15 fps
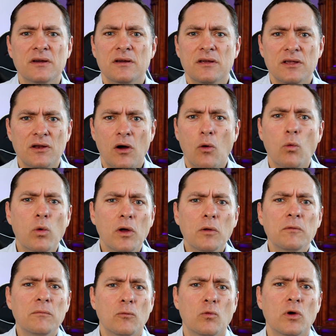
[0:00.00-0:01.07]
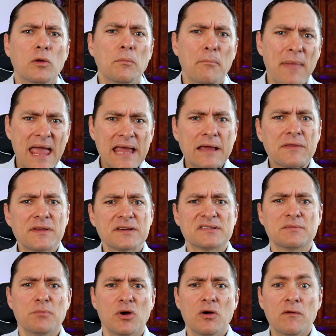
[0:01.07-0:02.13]
you know, we'll make
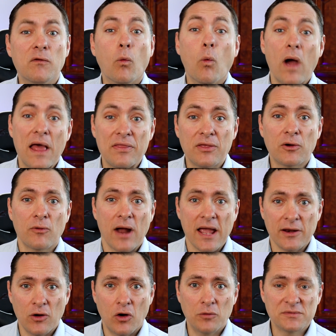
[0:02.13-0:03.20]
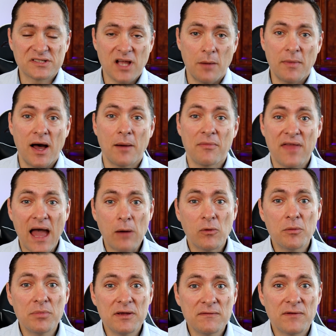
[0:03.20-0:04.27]
this move when the right homes come up? That
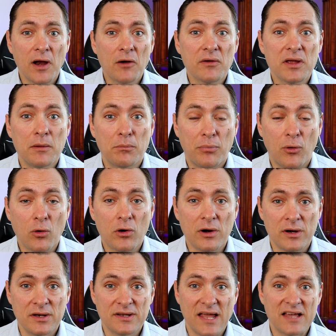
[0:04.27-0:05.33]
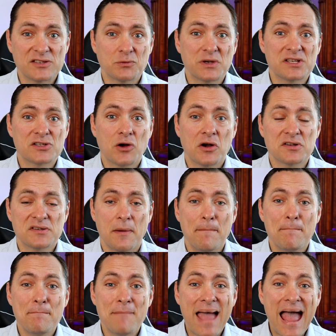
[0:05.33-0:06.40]
will be very important as we start to
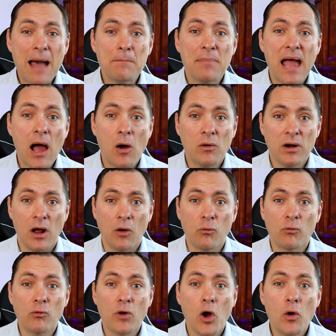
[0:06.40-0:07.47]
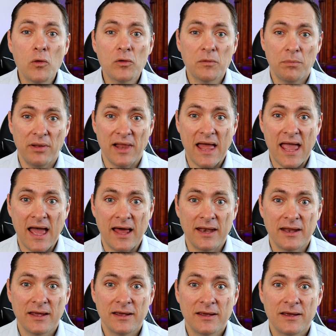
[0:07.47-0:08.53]
map out a road plan